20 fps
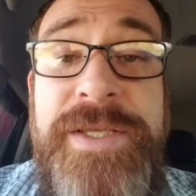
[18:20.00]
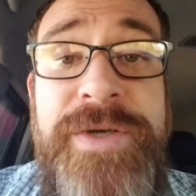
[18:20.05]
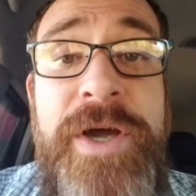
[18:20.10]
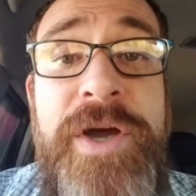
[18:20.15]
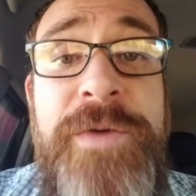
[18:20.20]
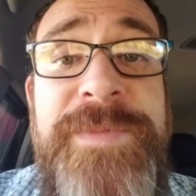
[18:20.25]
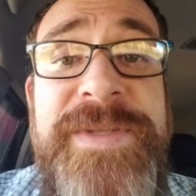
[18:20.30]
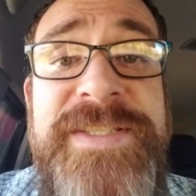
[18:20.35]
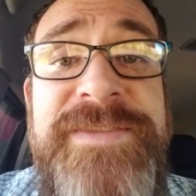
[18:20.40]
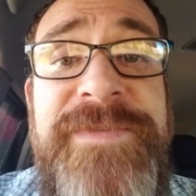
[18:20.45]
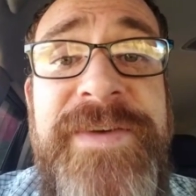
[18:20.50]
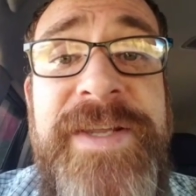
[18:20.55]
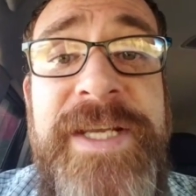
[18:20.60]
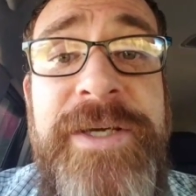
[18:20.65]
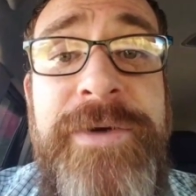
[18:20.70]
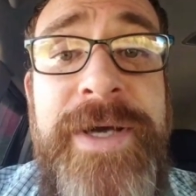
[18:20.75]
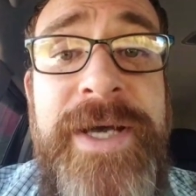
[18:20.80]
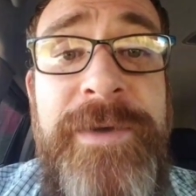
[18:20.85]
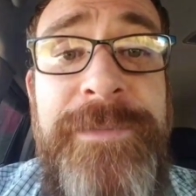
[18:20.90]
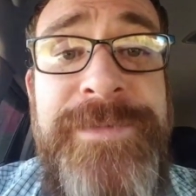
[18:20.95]
So I hope this
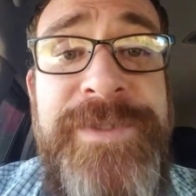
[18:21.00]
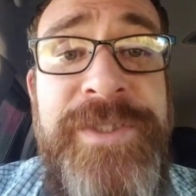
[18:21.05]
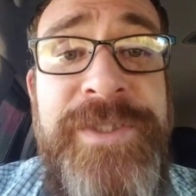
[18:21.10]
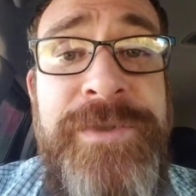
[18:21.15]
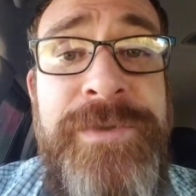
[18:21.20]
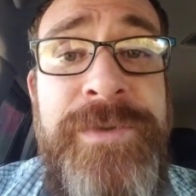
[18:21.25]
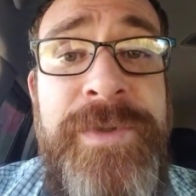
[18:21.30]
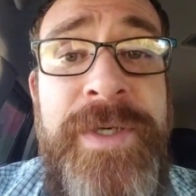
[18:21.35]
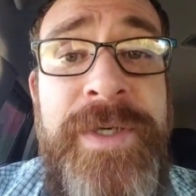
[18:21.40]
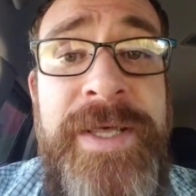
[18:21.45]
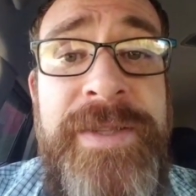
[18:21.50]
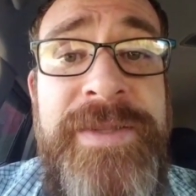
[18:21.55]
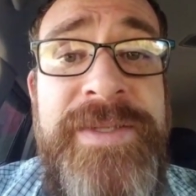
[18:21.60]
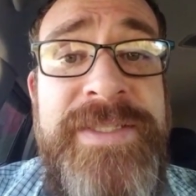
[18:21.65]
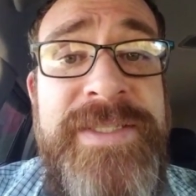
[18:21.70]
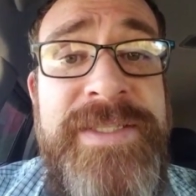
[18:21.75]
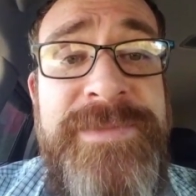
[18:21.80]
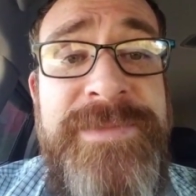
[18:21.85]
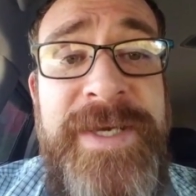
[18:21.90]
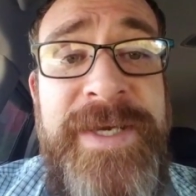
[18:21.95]
video helped you.
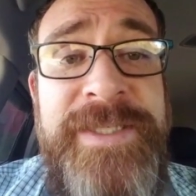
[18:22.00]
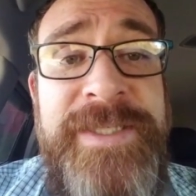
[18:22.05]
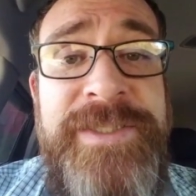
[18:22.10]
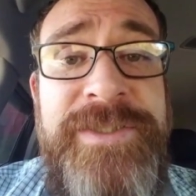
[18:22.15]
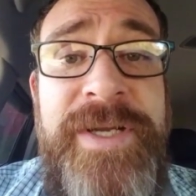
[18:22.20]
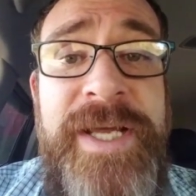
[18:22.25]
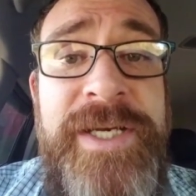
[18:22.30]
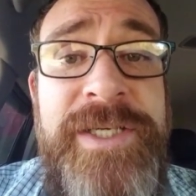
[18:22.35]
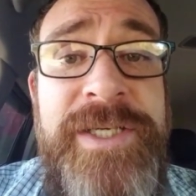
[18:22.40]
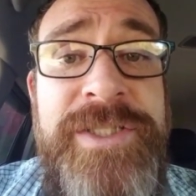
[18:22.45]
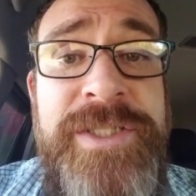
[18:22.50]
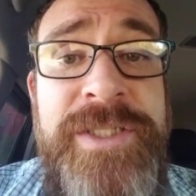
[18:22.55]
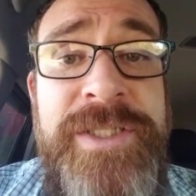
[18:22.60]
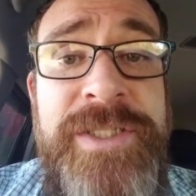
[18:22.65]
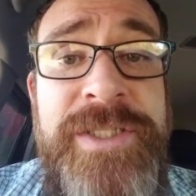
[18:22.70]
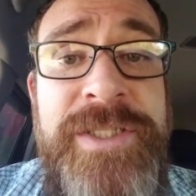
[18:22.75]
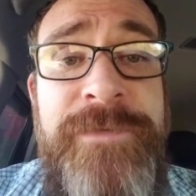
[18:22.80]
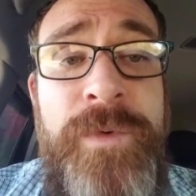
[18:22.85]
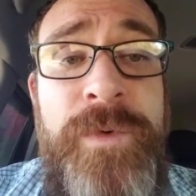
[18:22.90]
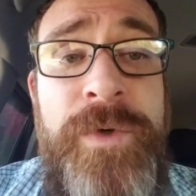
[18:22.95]
This is my strategy
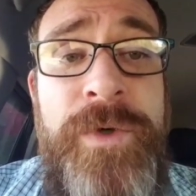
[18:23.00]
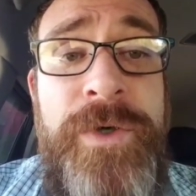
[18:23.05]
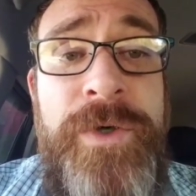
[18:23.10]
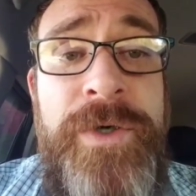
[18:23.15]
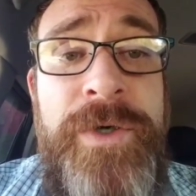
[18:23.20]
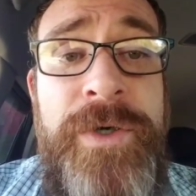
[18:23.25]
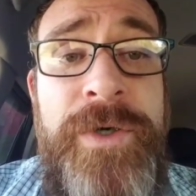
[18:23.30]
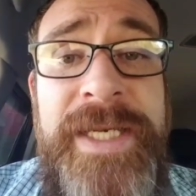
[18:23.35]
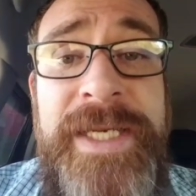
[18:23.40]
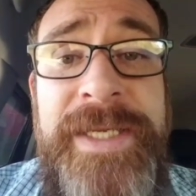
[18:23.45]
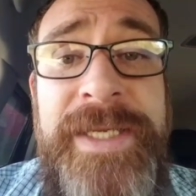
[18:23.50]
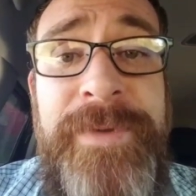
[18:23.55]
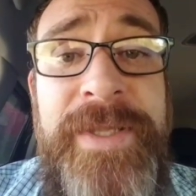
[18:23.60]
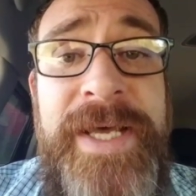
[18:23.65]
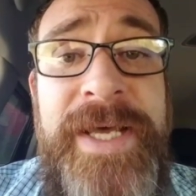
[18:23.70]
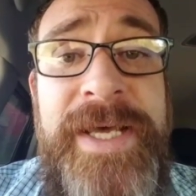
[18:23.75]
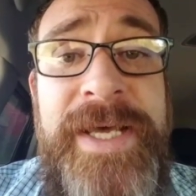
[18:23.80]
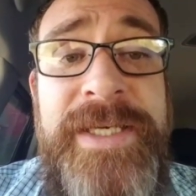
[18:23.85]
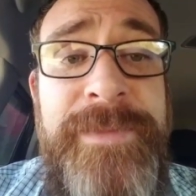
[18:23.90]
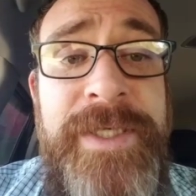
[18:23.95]
for getting
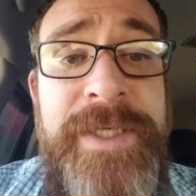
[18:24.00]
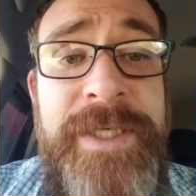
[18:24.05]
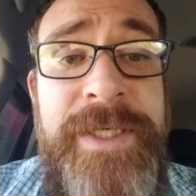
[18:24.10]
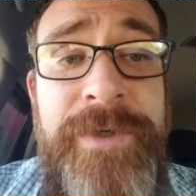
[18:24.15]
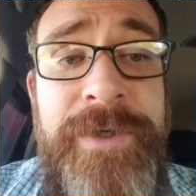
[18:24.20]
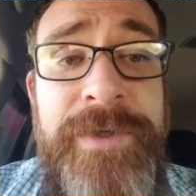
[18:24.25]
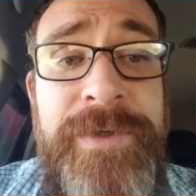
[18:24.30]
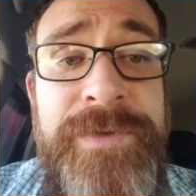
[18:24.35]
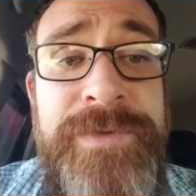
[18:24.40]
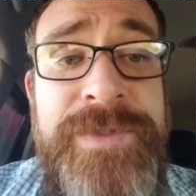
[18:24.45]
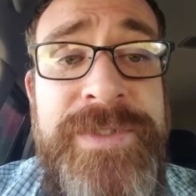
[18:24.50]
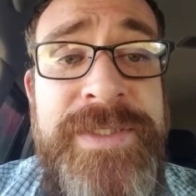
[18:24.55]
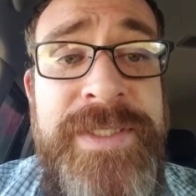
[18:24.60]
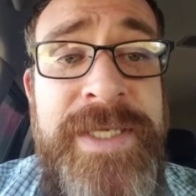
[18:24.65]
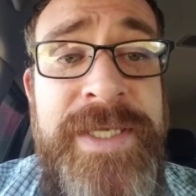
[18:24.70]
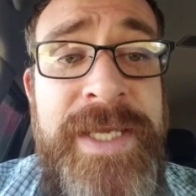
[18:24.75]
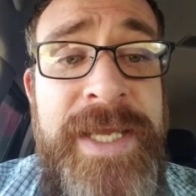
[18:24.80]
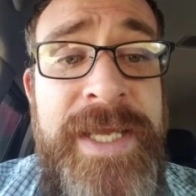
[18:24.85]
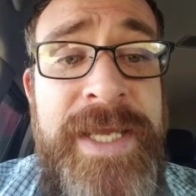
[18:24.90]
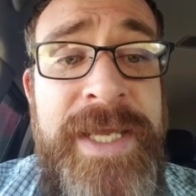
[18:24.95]
platinum heroes.
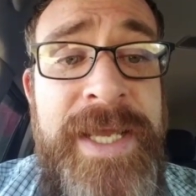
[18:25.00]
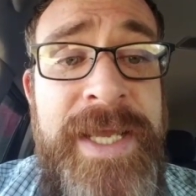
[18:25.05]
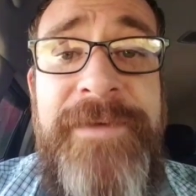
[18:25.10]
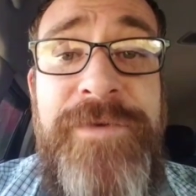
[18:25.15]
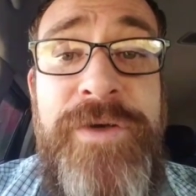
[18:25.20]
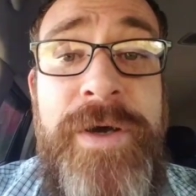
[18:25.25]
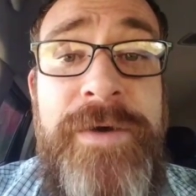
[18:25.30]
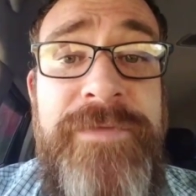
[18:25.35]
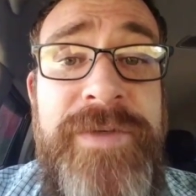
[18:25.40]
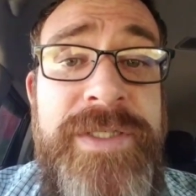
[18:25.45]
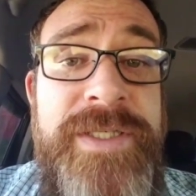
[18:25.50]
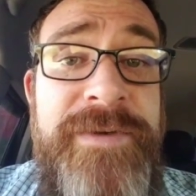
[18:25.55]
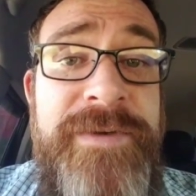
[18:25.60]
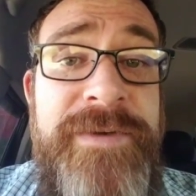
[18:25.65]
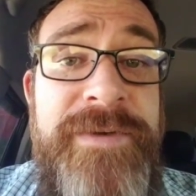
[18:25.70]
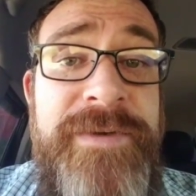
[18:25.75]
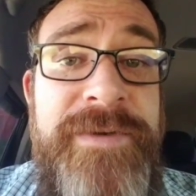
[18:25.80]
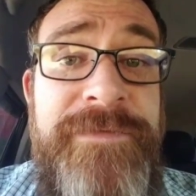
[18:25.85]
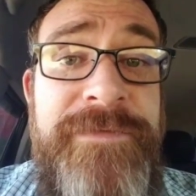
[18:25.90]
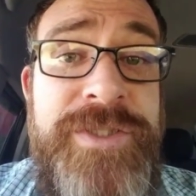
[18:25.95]
If you have a
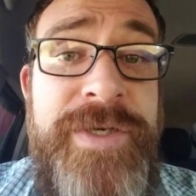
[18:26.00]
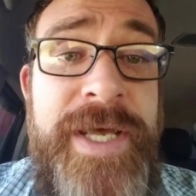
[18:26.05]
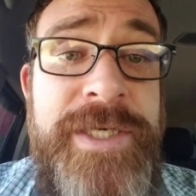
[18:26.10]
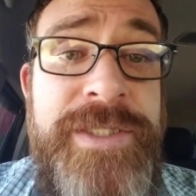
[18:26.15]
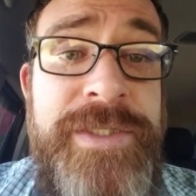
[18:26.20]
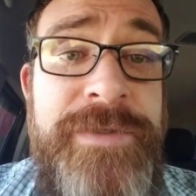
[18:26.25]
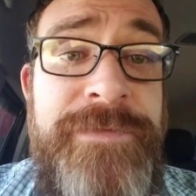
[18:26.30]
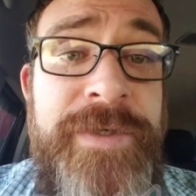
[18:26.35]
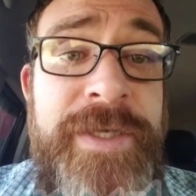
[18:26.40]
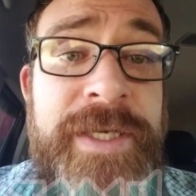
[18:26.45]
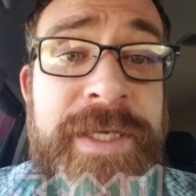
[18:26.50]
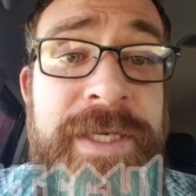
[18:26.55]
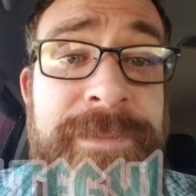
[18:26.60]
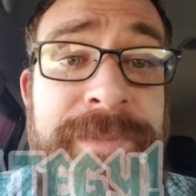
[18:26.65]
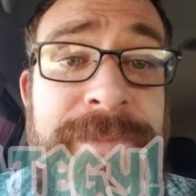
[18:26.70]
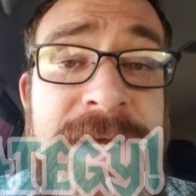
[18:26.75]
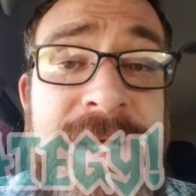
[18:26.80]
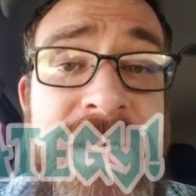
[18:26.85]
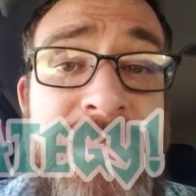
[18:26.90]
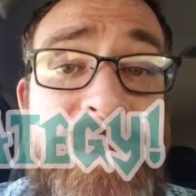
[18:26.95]
different strategy for getting
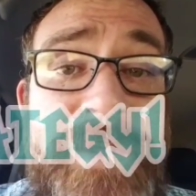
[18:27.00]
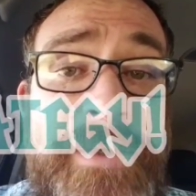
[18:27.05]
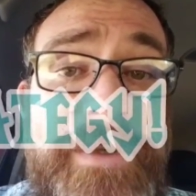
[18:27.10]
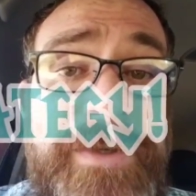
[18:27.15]
platinum